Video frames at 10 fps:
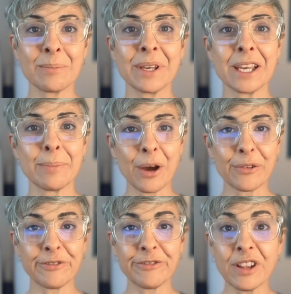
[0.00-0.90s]
be about
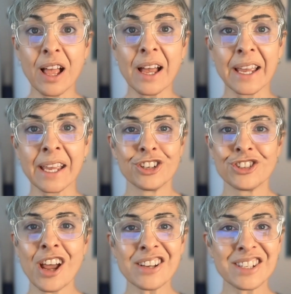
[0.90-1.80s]
flying,
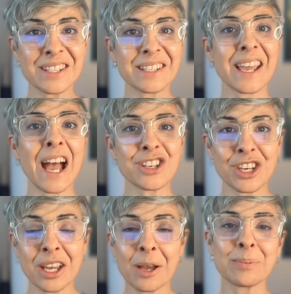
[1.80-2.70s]
not just
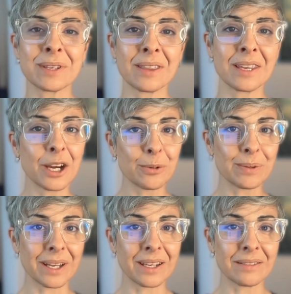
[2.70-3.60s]
catching up to the
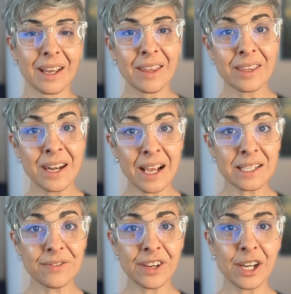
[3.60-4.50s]
airplane. In the
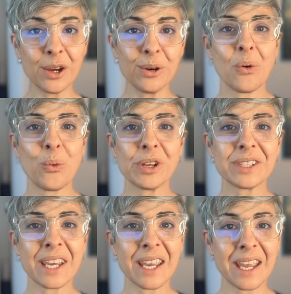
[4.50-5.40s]
next video, we'll
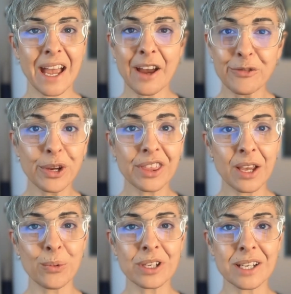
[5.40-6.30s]
take
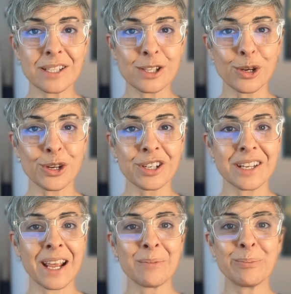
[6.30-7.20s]
everything we just
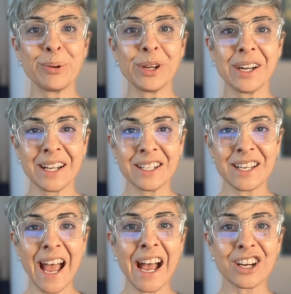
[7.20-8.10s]
learned and put it
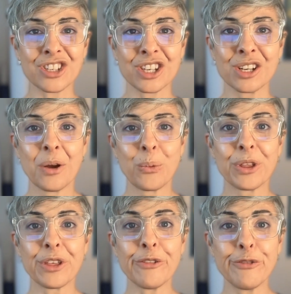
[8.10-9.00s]
into action
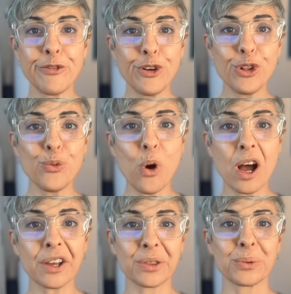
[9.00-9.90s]
with a full
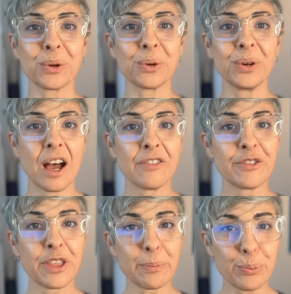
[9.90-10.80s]
walkthrough
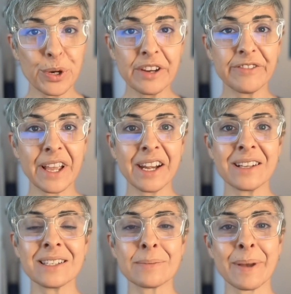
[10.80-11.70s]
of the pre-flight
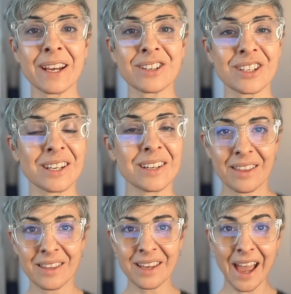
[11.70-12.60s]
inspection,
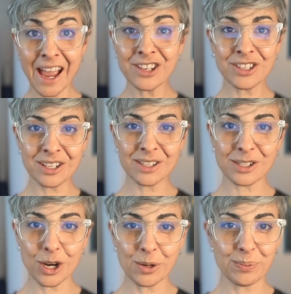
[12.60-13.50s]
the engine start